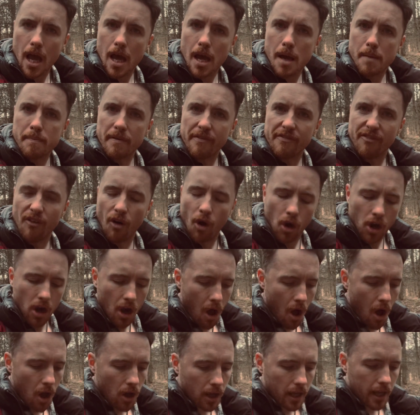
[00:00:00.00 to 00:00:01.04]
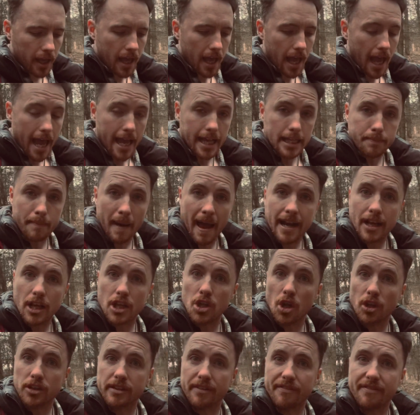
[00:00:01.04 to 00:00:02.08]
Before long, his men could
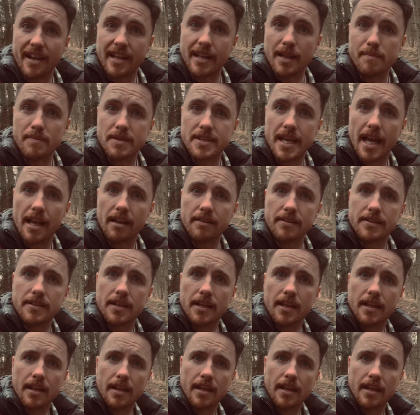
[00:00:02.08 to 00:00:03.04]
not defend themselves.